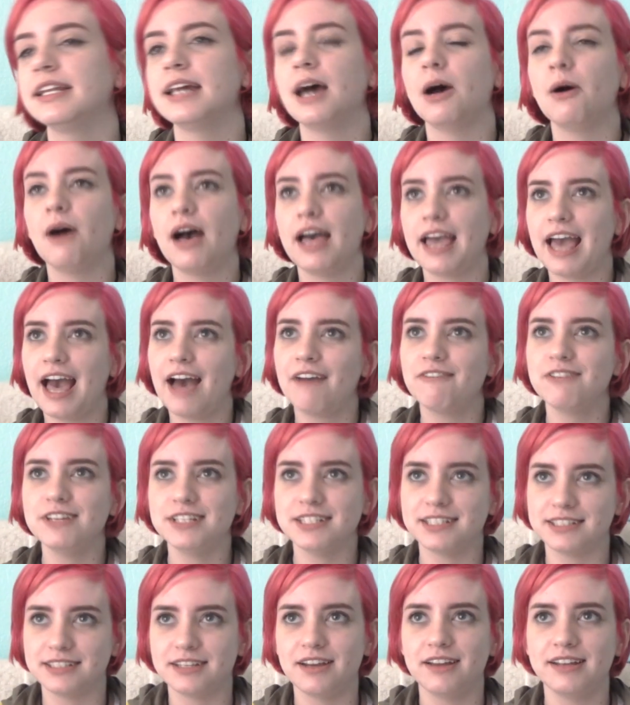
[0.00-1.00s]
Now, I
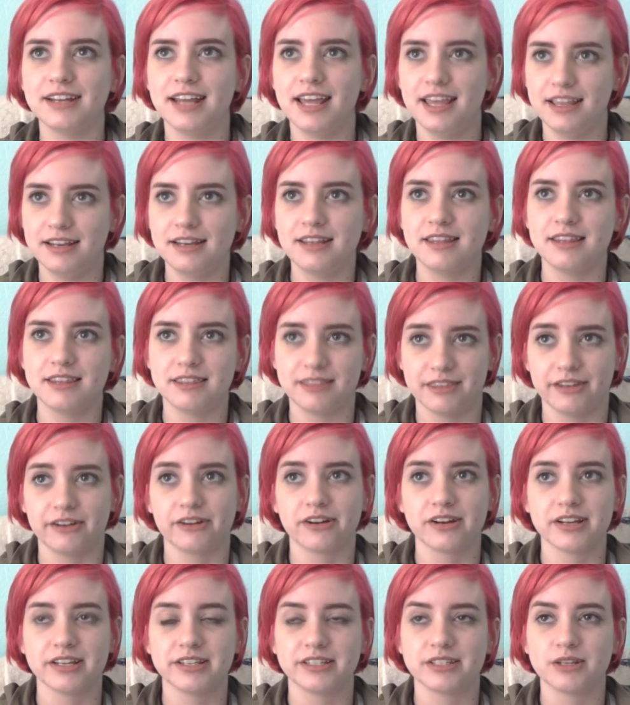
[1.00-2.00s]
haven't done any
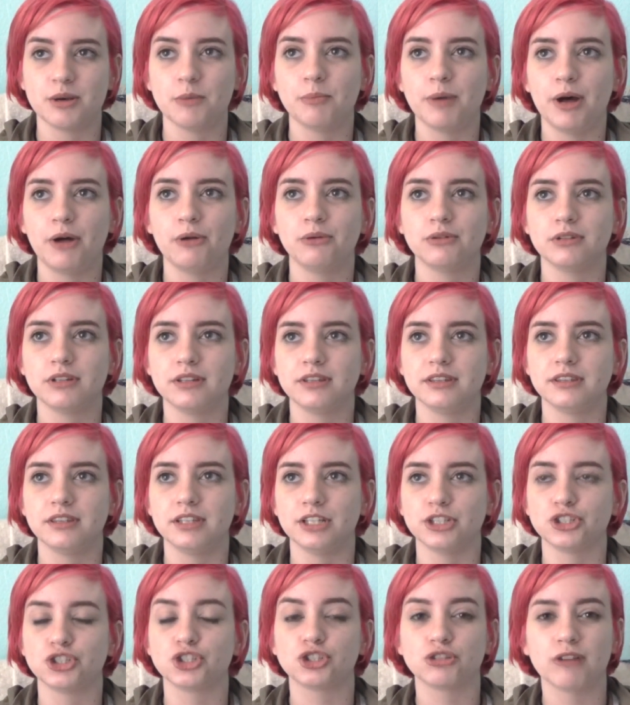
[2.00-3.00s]
theories about
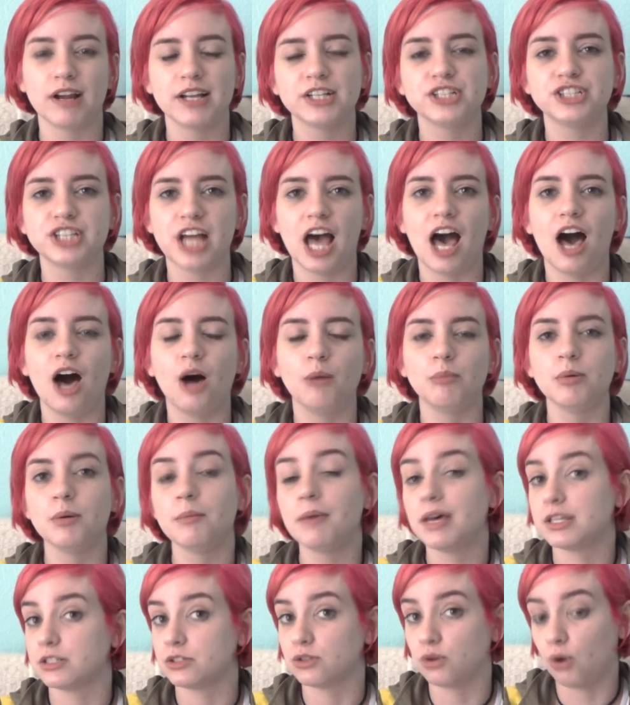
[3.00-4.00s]
the Trench album
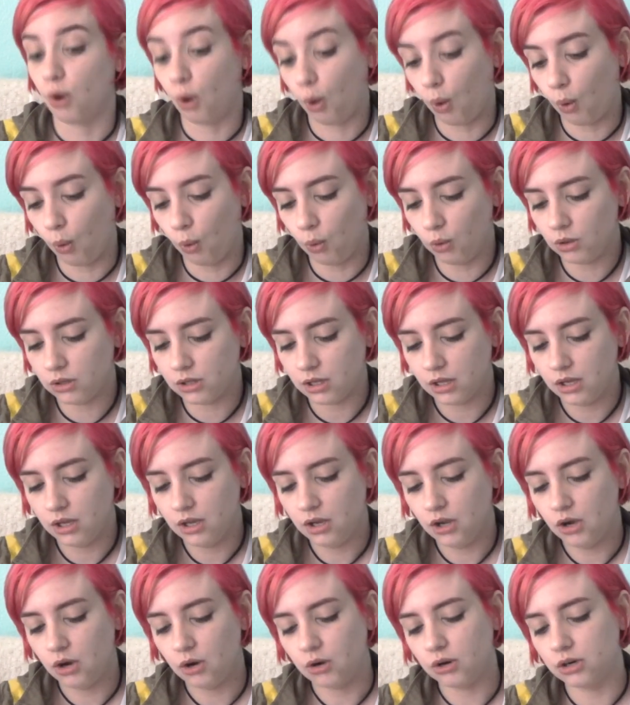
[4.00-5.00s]
as a whole,
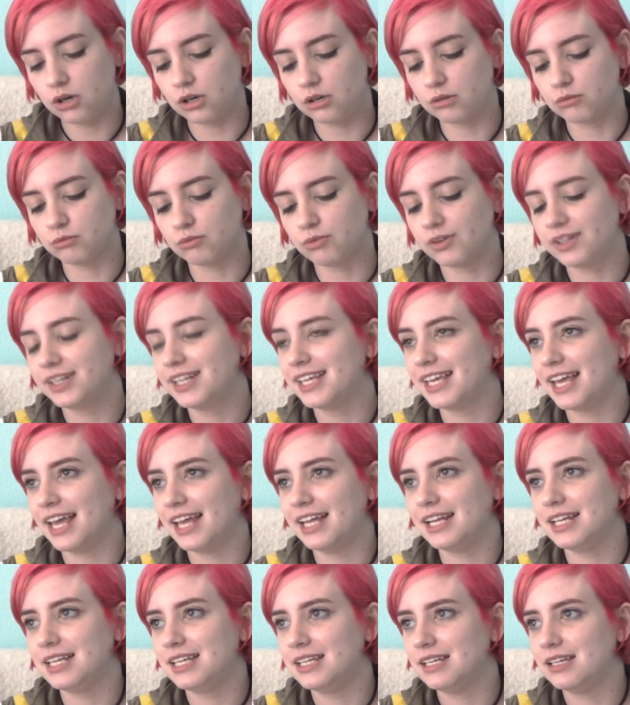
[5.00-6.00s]
or really
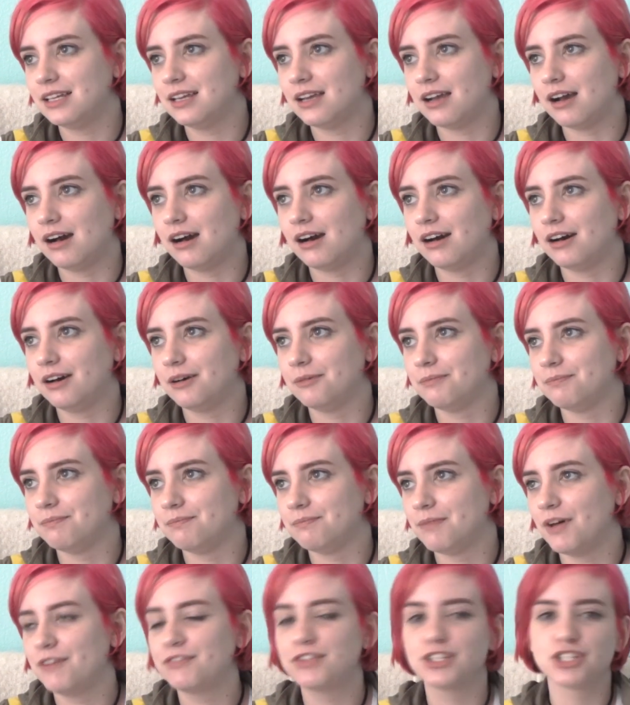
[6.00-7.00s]
any
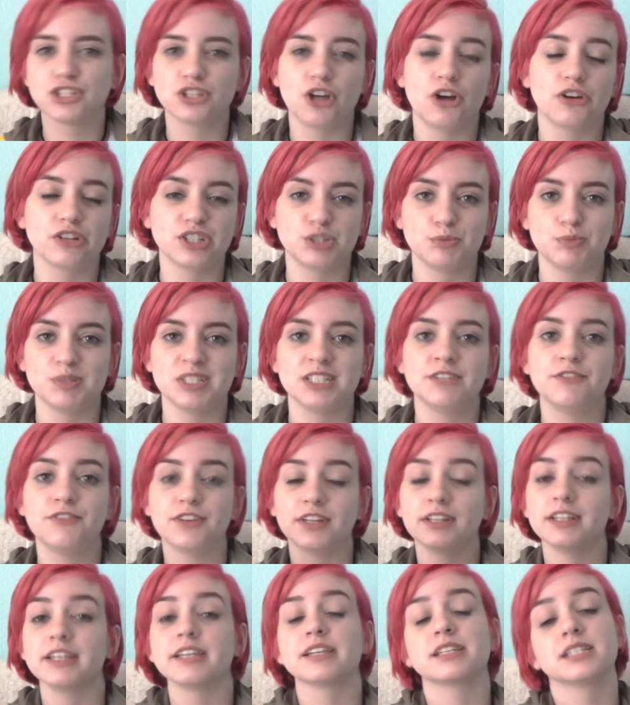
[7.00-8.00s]
of the songs
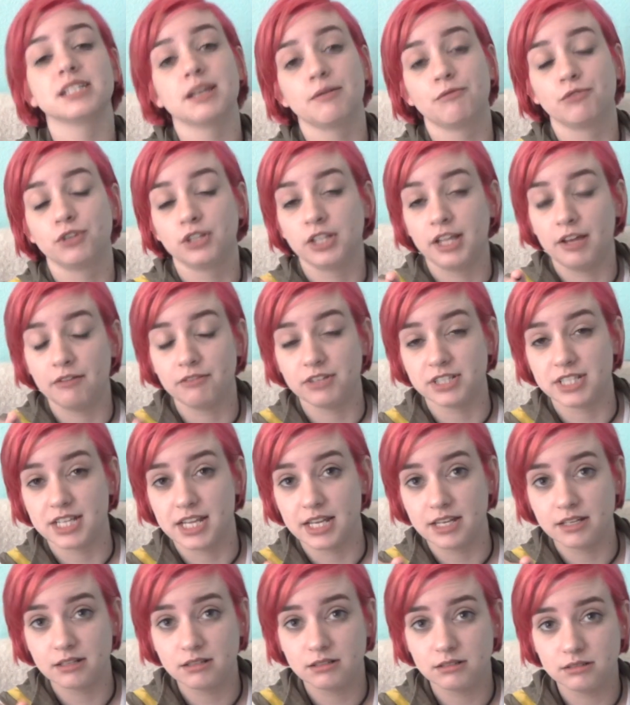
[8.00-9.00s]
specifically except for
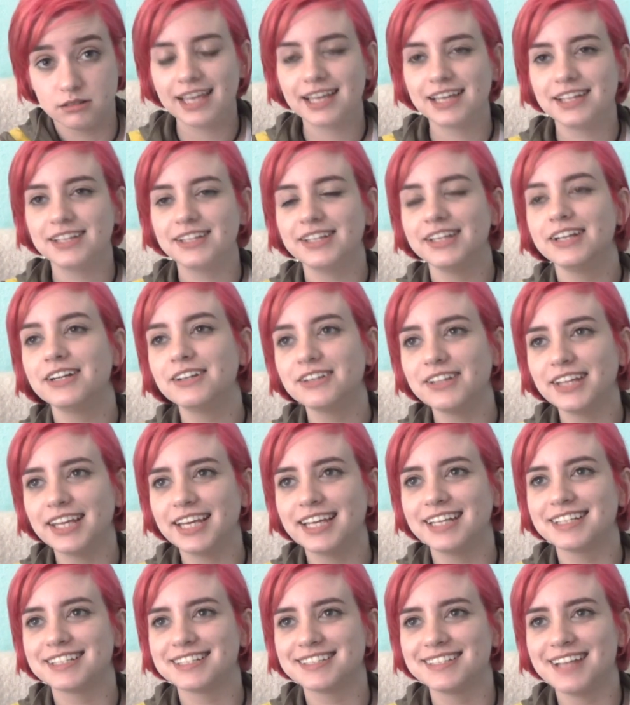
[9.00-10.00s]
Levitate.
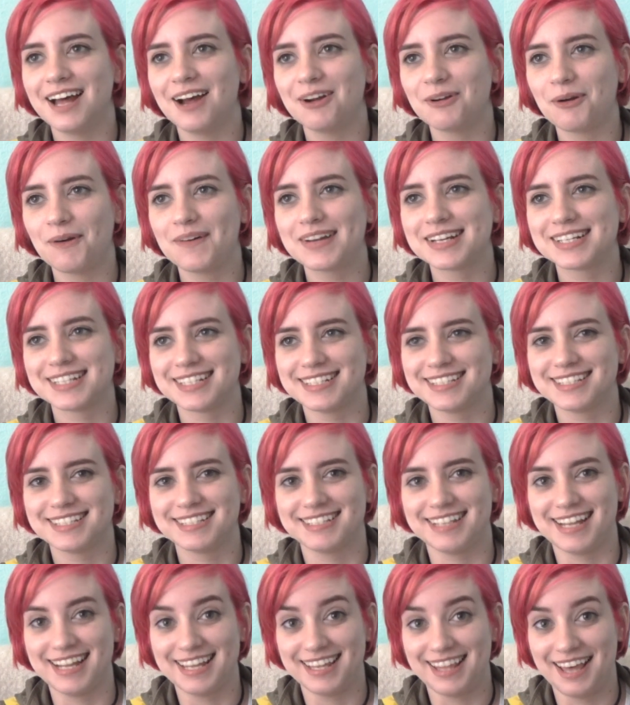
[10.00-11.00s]
Clearly, it's not going to
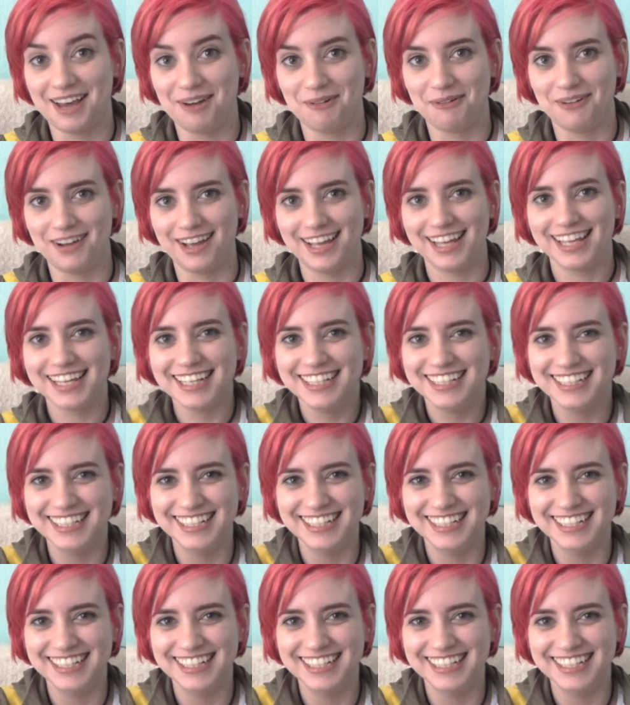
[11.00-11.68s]
stay that way.